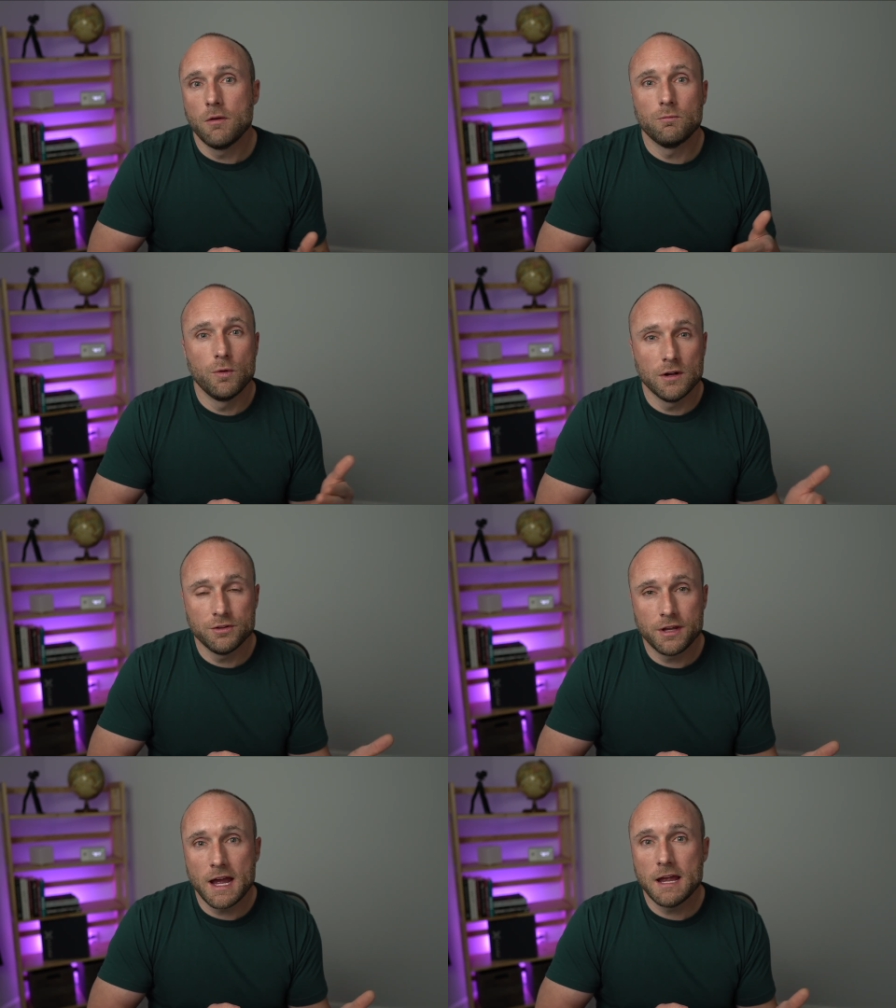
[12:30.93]
real
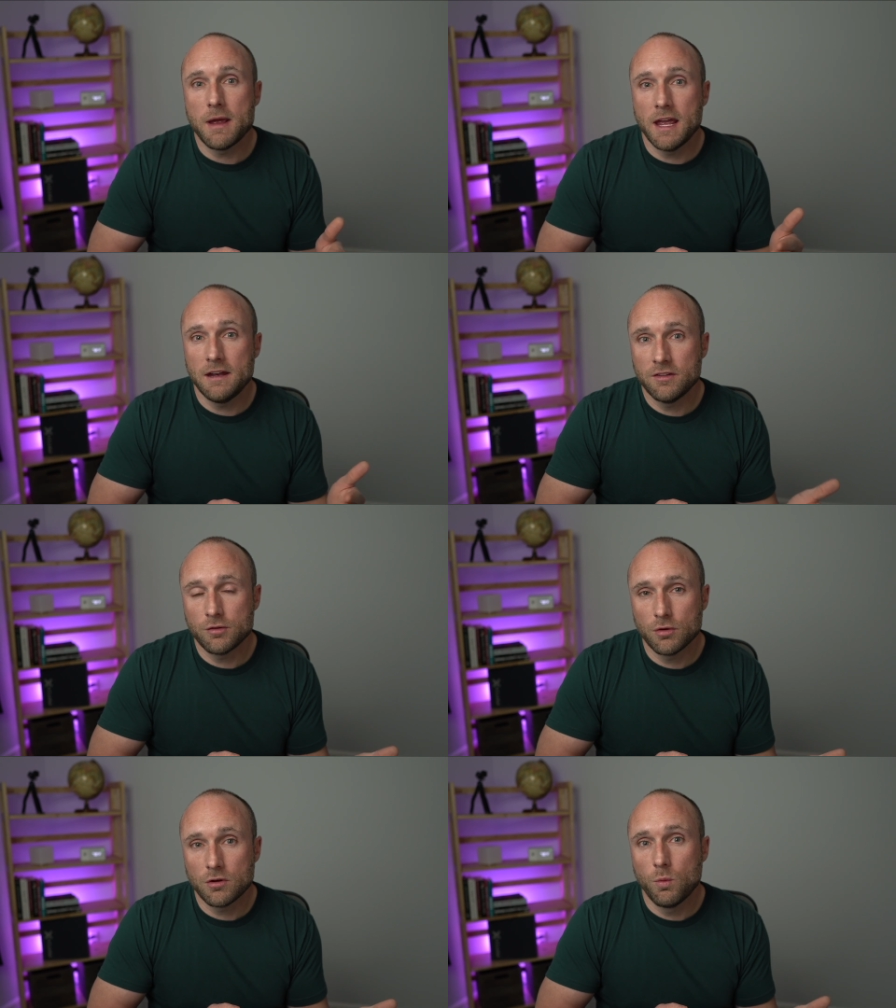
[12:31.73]
time, and
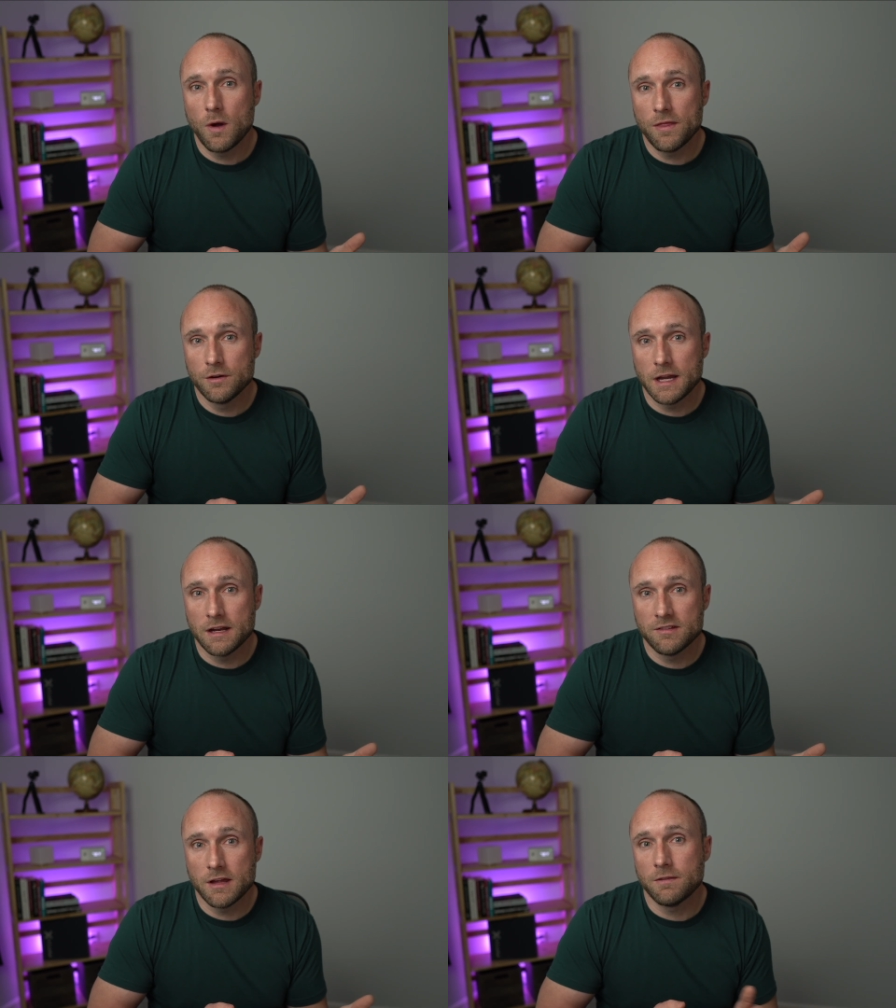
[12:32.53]
historical weather
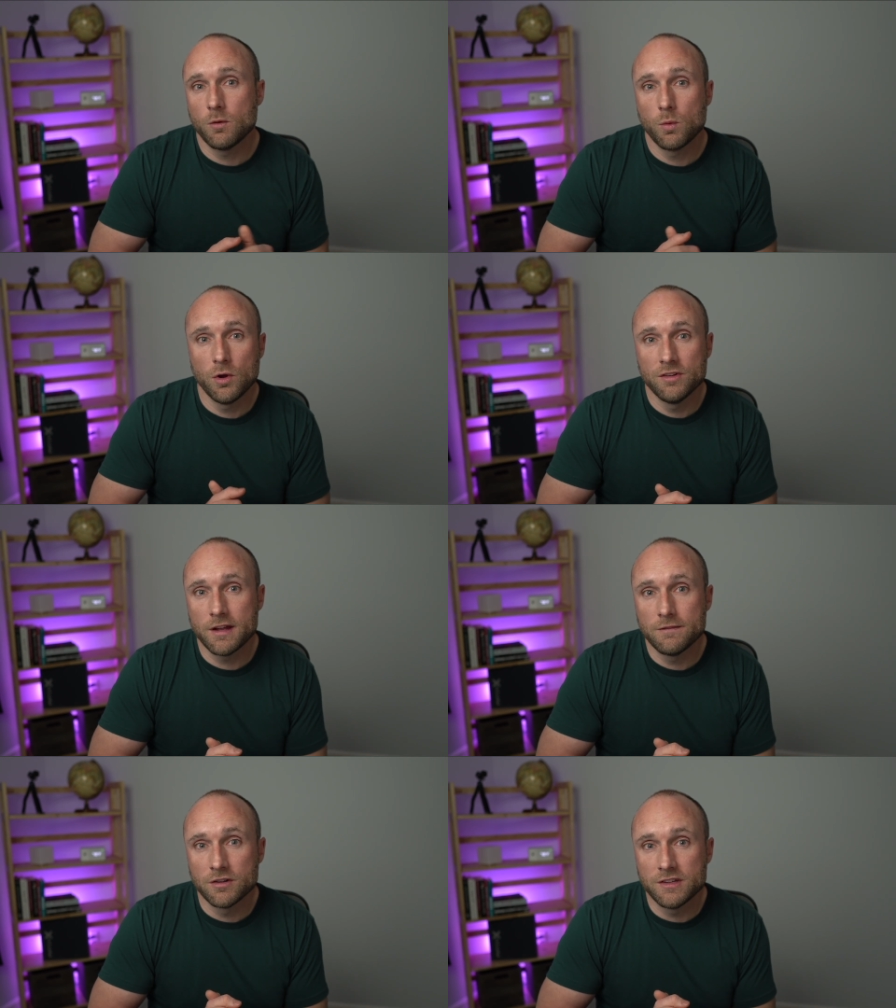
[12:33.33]
dataset the world has
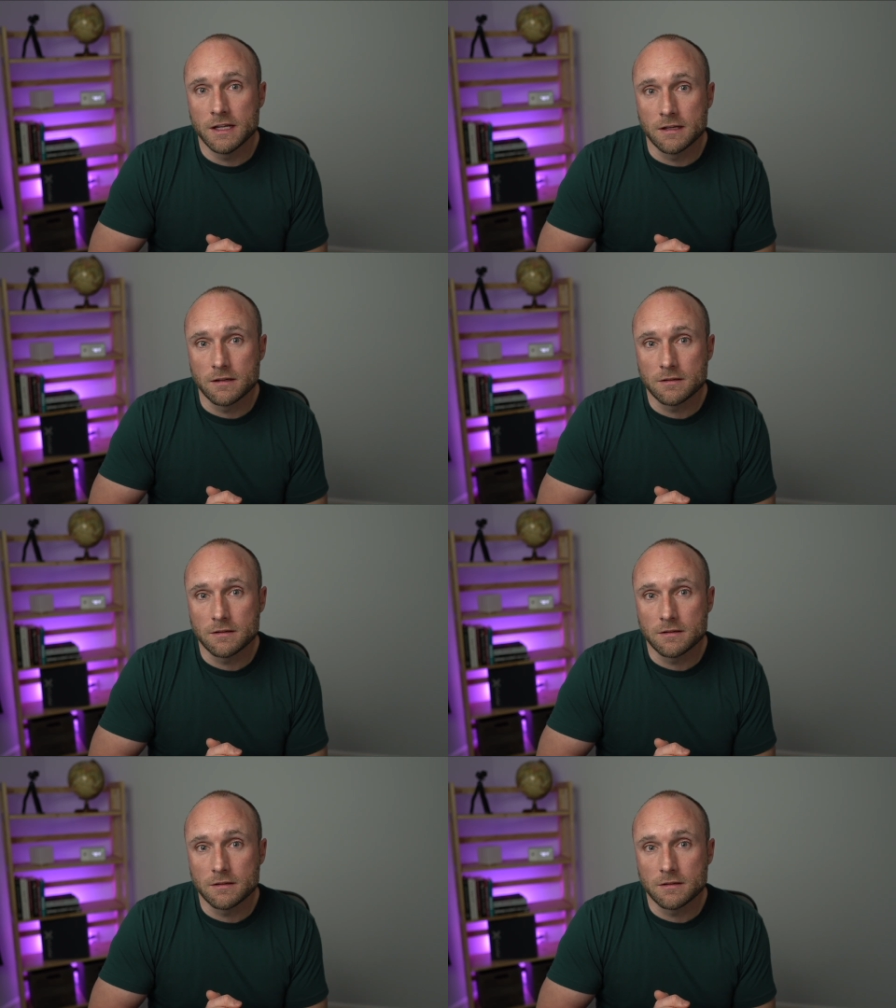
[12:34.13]
ever seen